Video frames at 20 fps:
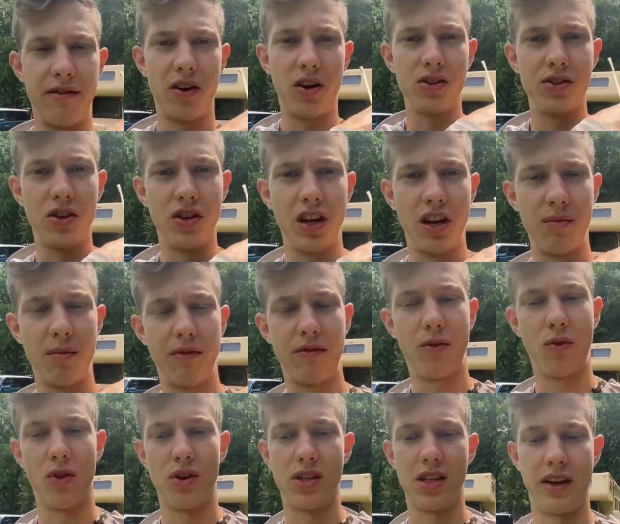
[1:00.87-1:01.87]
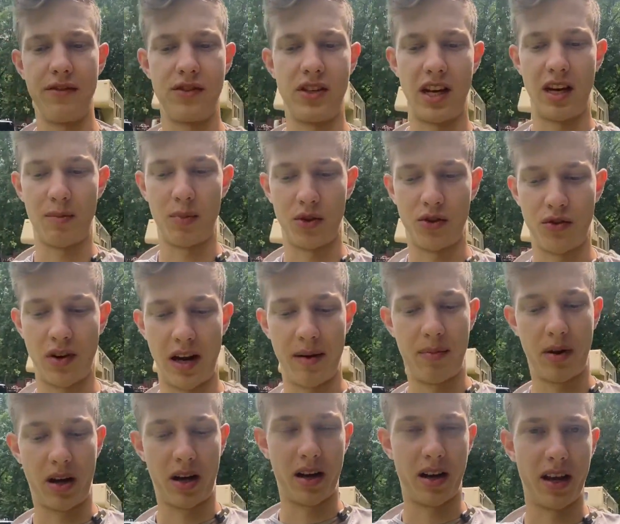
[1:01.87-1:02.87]
also done before is I've set up a
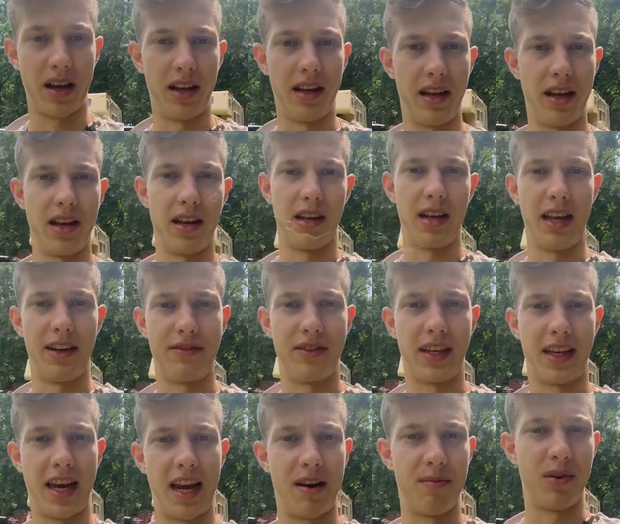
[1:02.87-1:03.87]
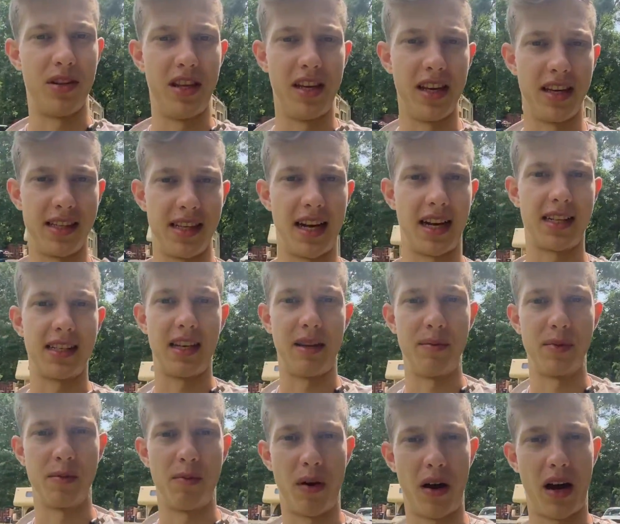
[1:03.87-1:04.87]
tripod and then left the camera in the exact same
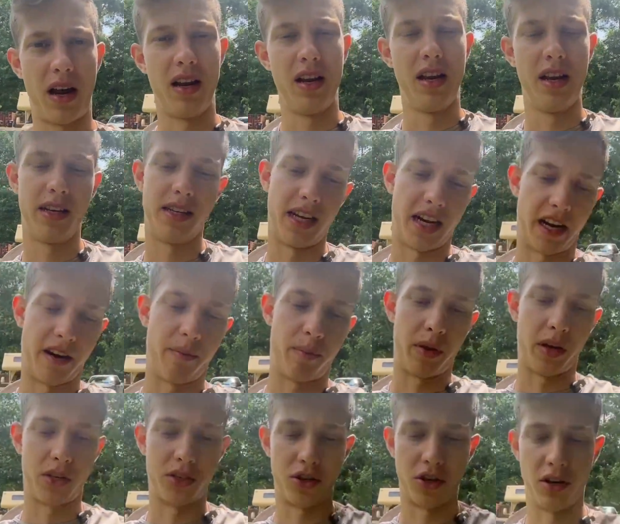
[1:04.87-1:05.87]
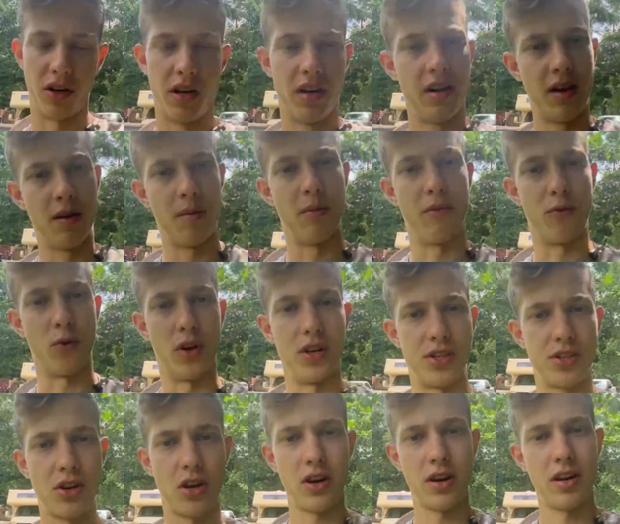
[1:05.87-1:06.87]
spot, taking a picture before I
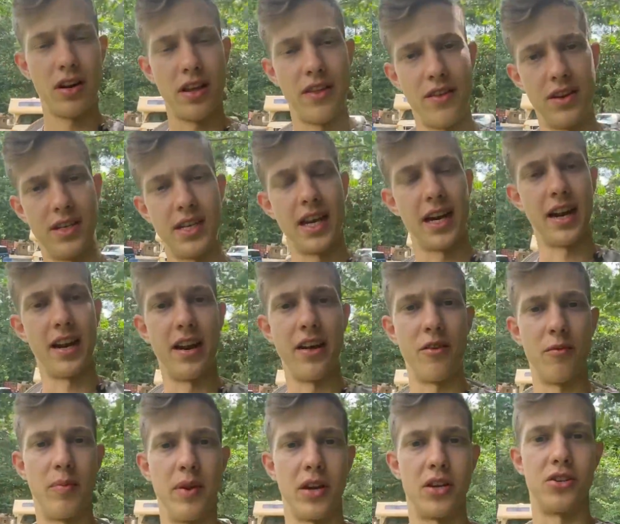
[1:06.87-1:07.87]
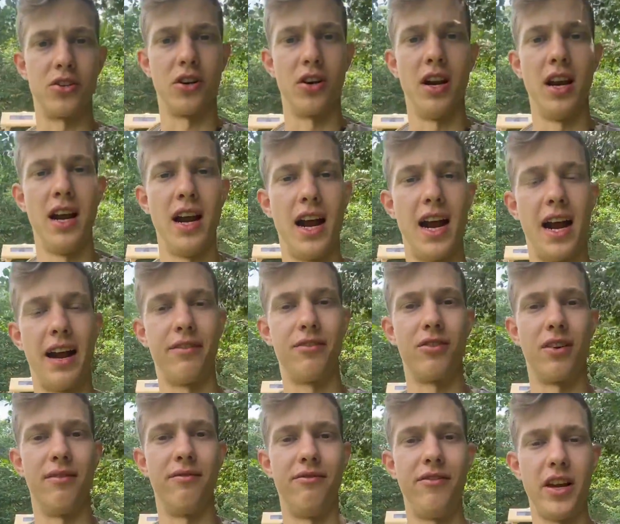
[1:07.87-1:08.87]
started and then taking another picture
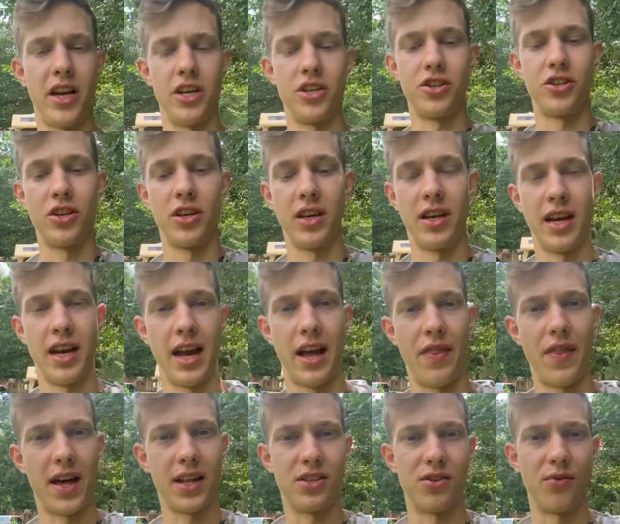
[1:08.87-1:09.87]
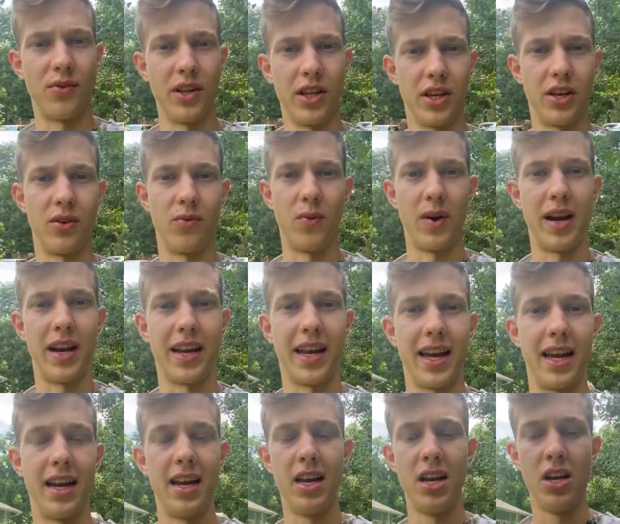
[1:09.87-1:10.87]
after I'm finished. And that's a really good way to
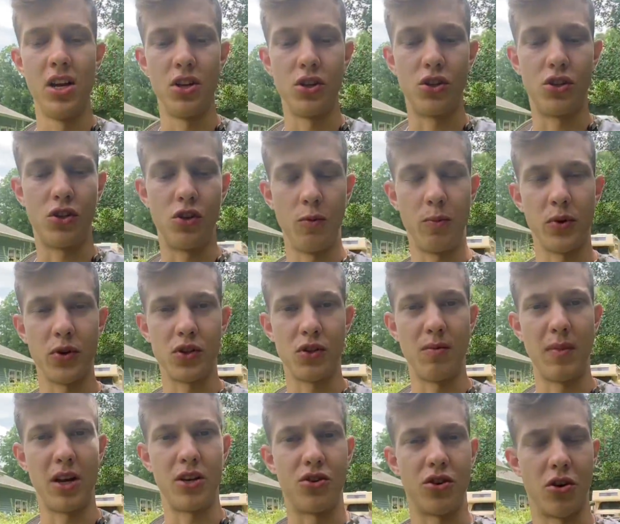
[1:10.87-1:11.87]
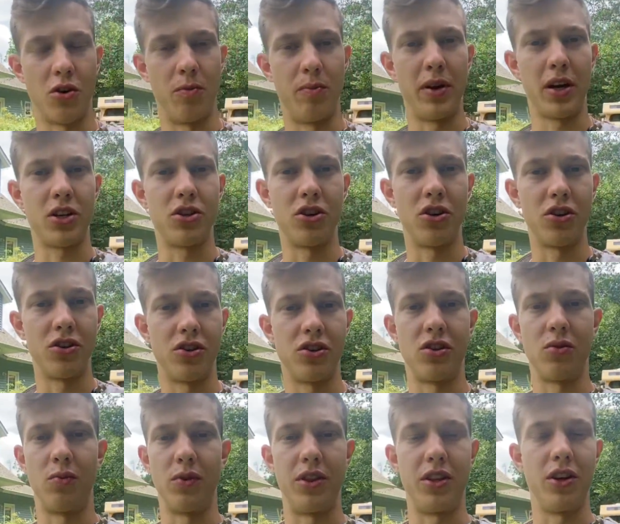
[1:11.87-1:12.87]
get super symmetrical pictures,
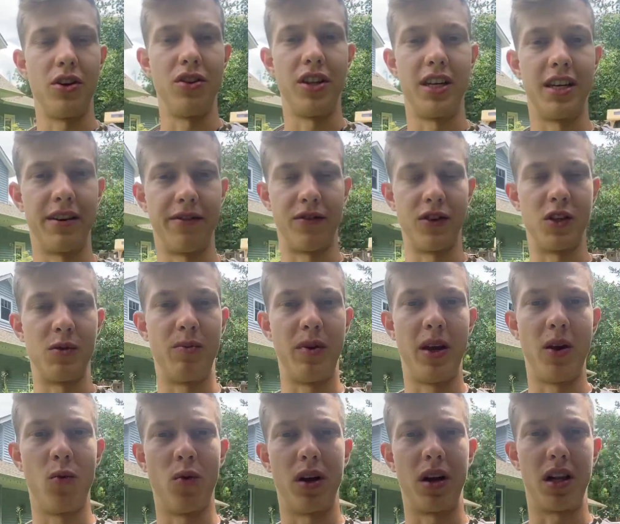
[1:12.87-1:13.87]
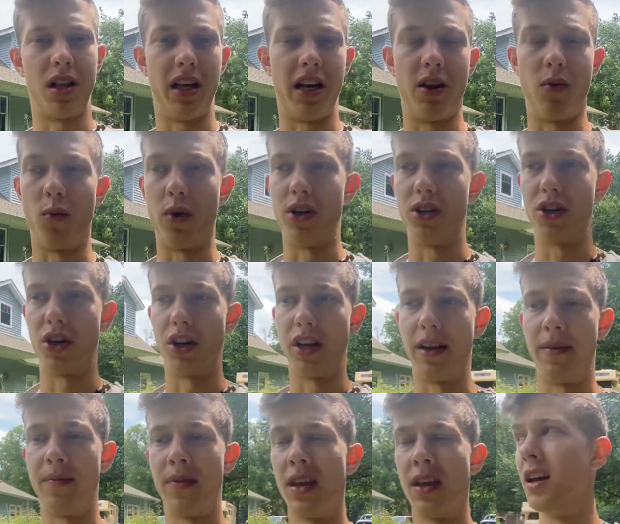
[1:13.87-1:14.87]
with the only difference being one clean and one
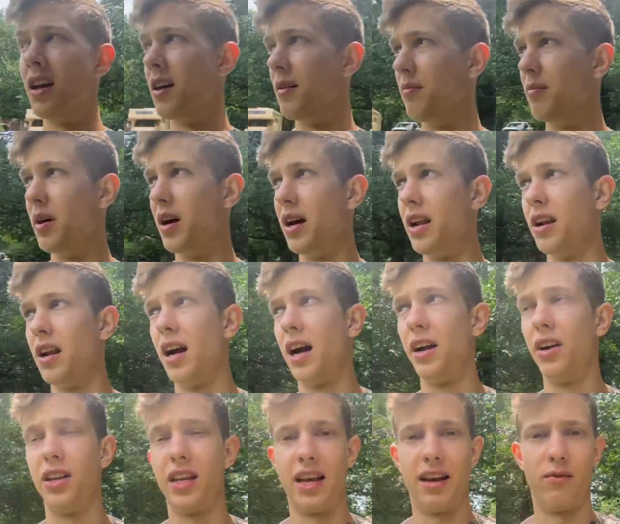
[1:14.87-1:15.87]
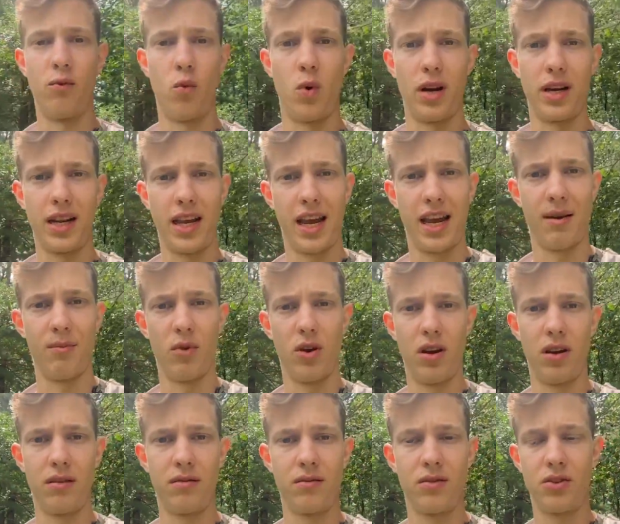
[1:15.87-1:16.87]
dirty. But I only have one
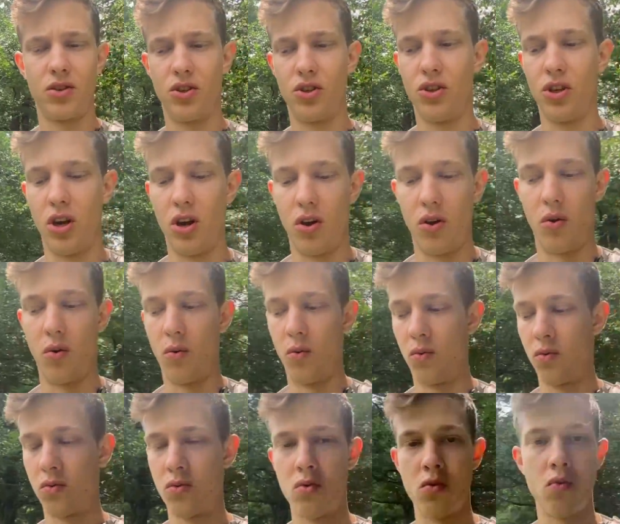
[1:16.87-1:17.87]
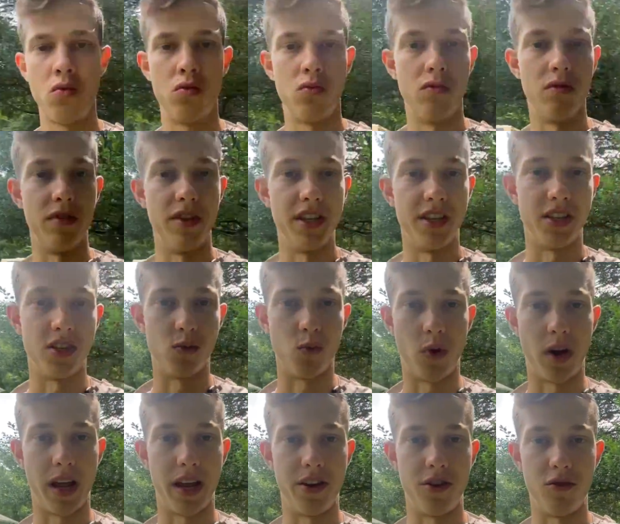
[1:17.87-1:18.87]
camera, so this is
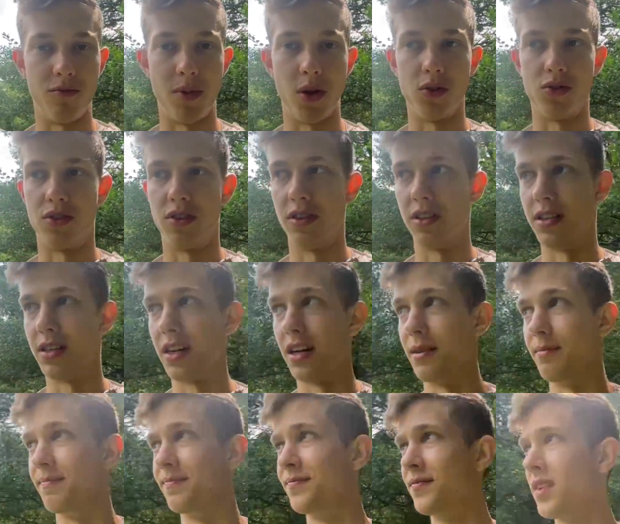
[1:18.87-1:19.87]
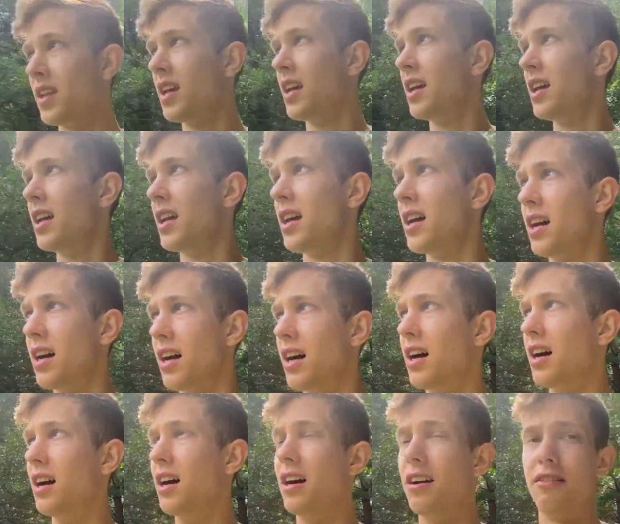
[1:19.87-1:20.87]
what I do most of the
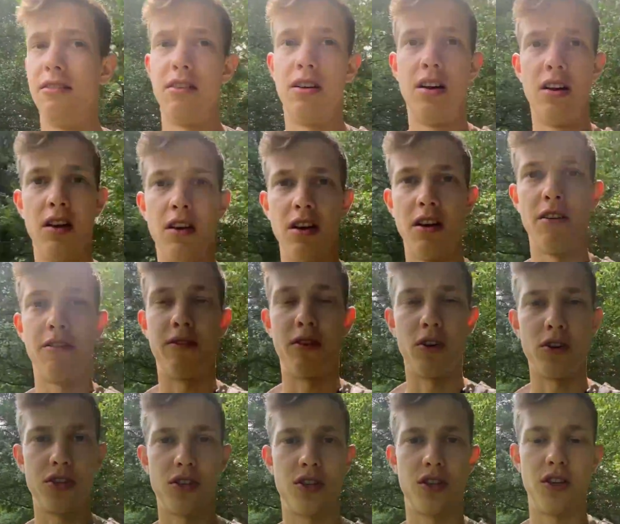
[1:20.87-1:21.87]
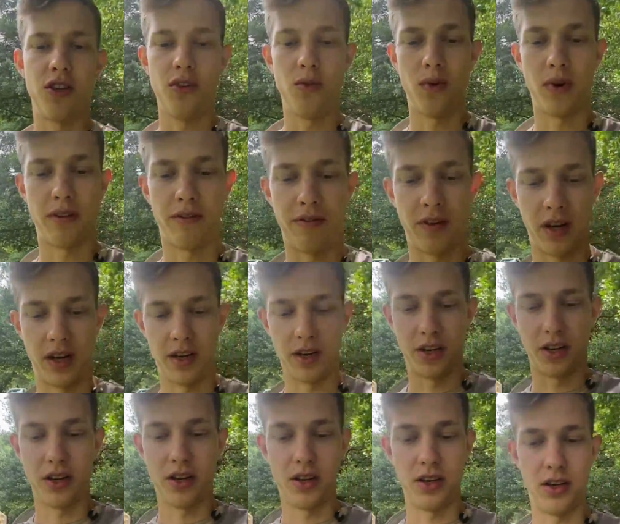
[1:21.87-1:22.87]
time. First, you want to find a
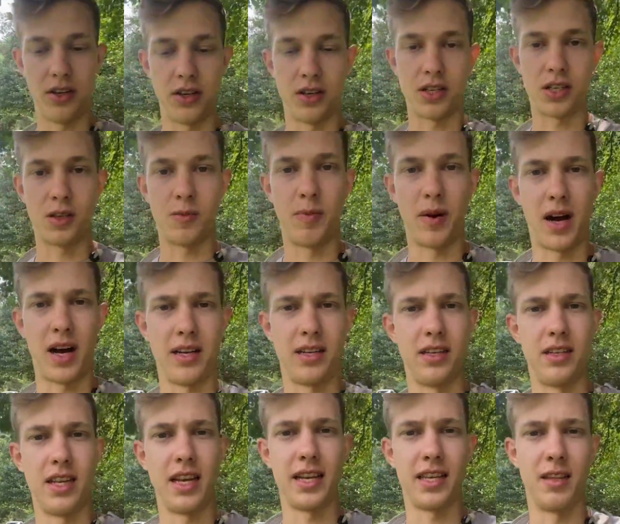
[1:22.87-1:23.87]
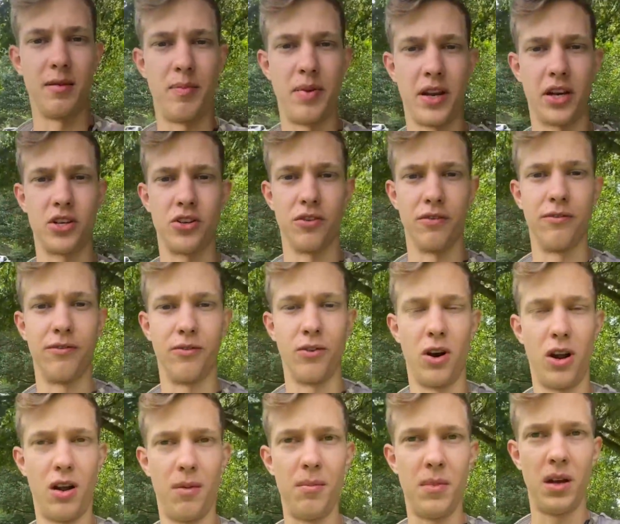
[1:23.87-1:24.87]
good spot to take the picture
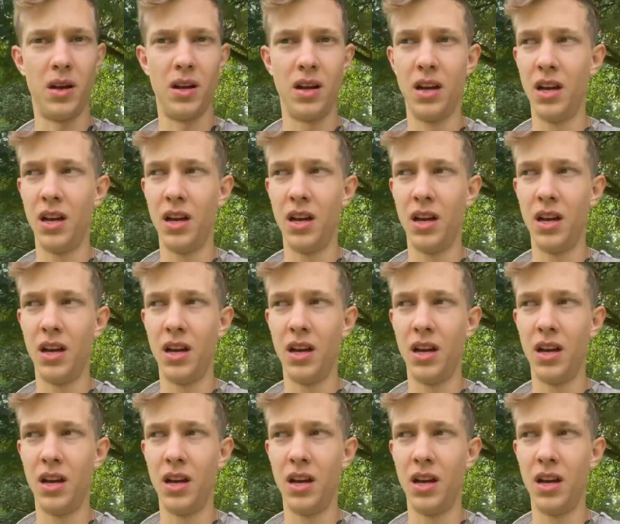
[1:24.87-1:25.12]
from.